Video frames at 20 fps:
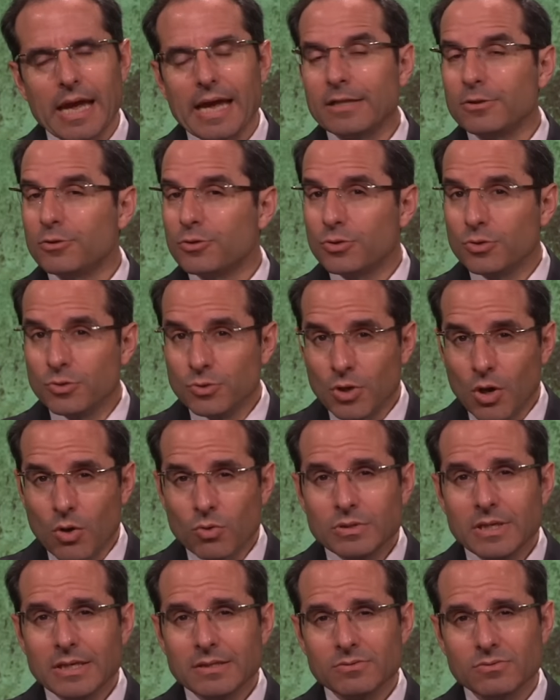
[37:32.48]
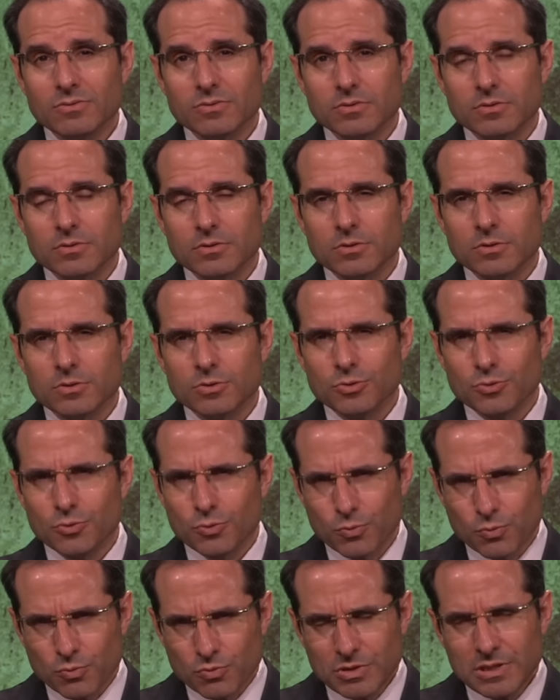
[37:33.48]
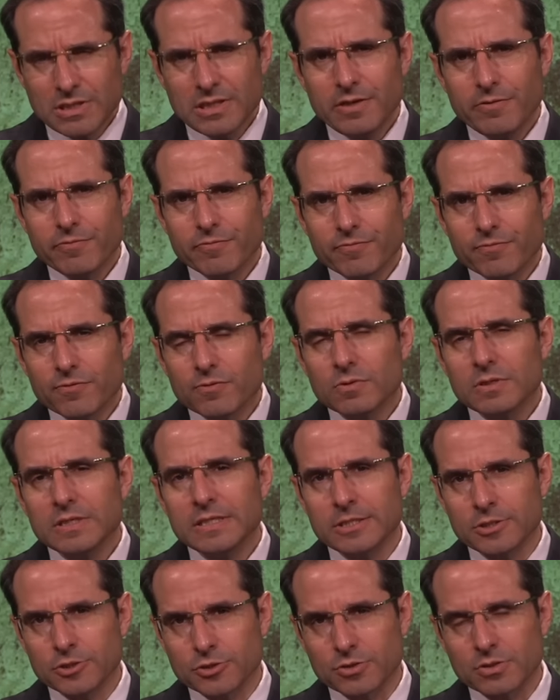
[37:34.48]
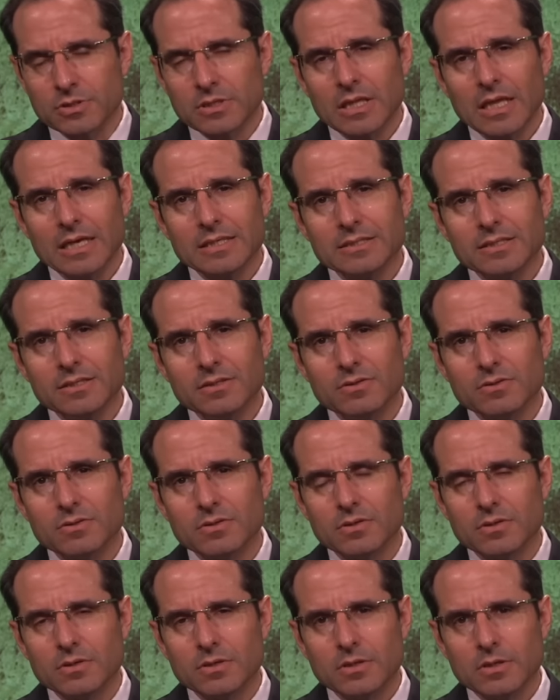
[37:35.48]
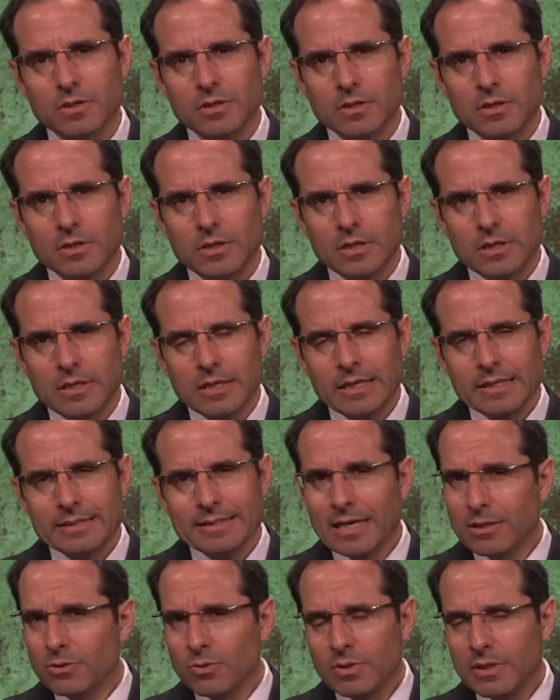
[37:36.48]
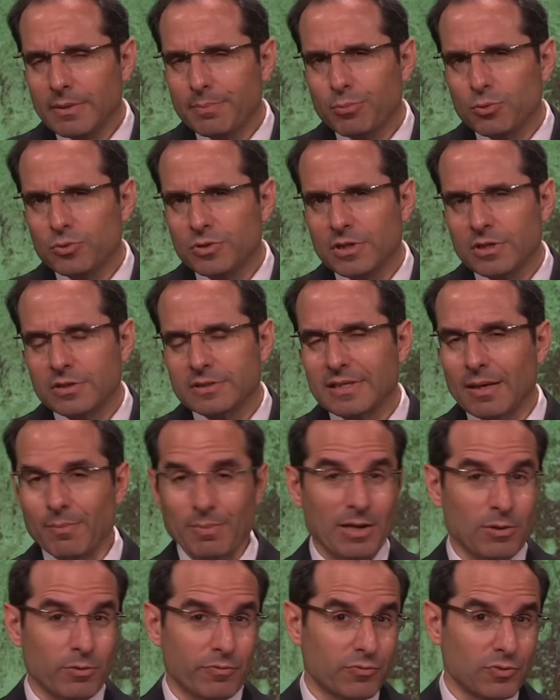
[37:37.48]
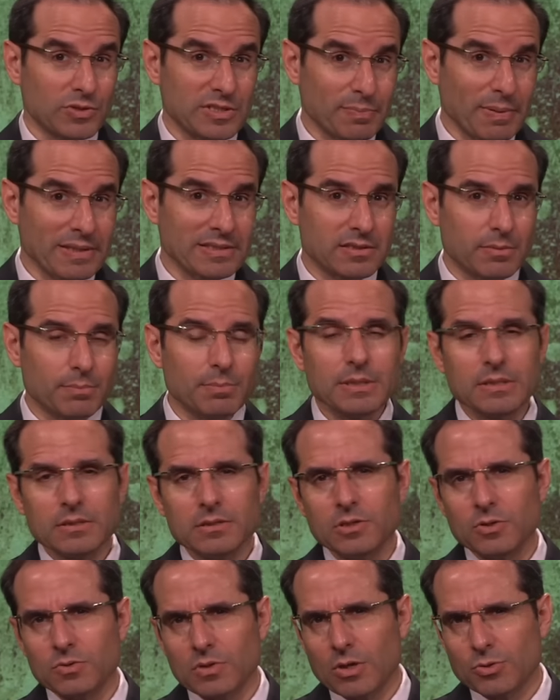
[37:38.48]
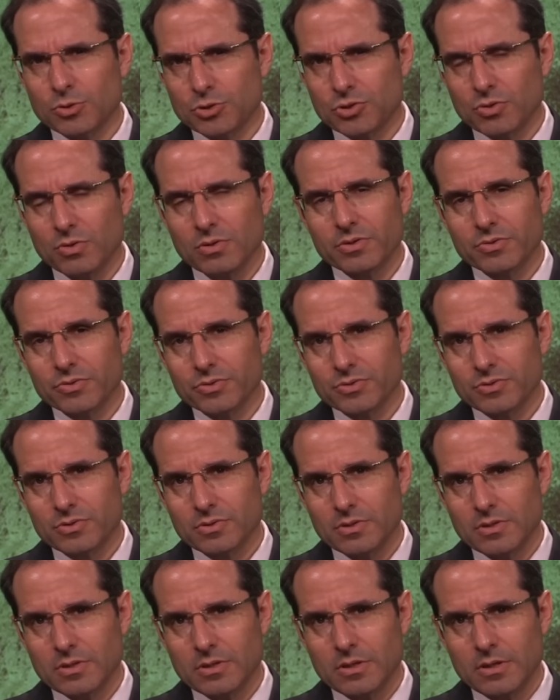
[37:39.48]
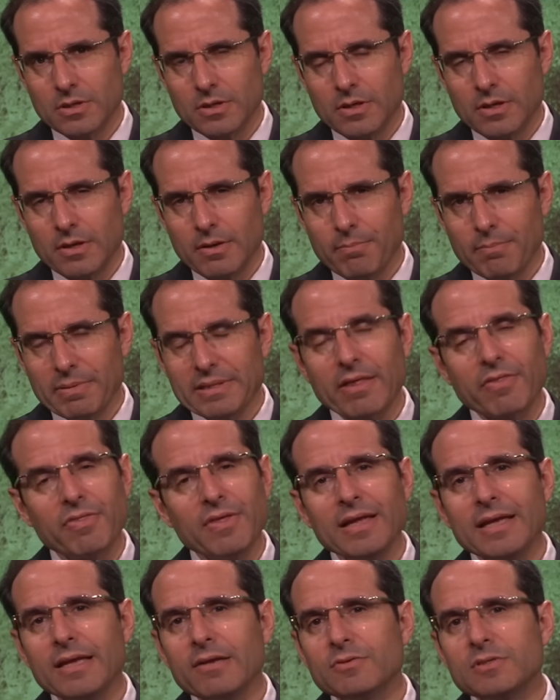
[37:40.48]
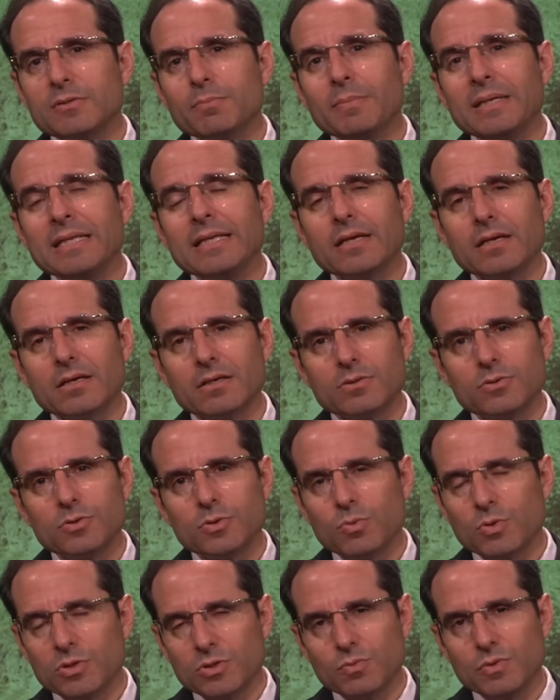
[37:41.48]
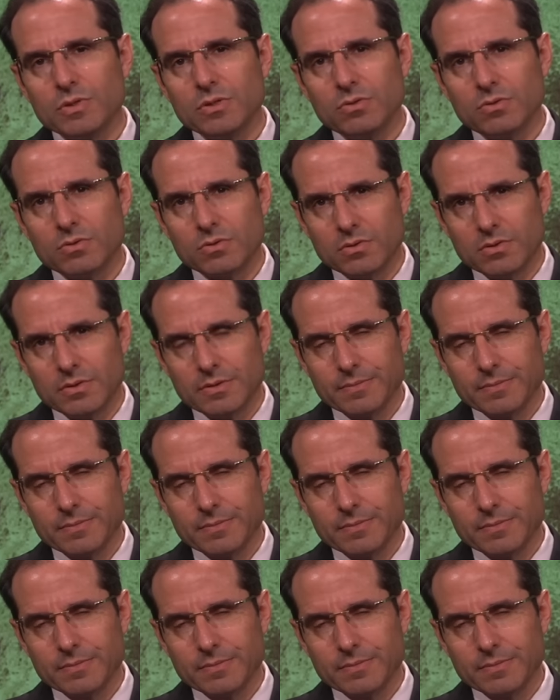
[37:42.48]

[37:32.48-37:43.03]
And to know that, to really fully internalize it, not only putting some kind of responsibility on our shoulders, but I think gives meaning to what we do.